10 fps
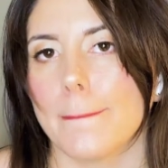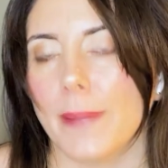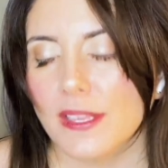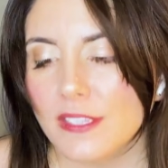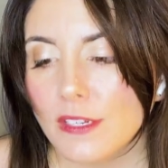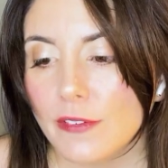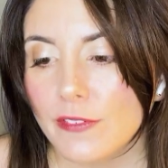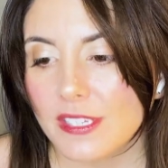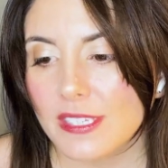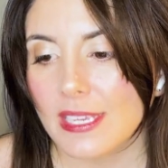Boston
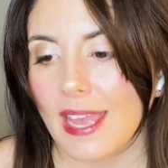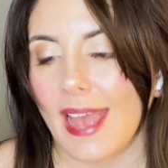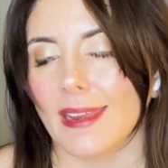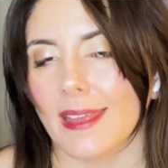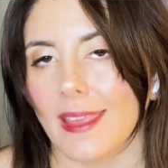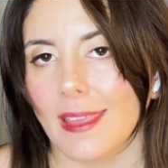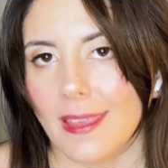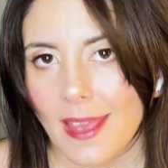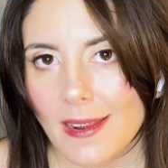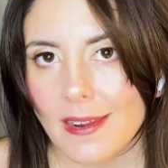University had yet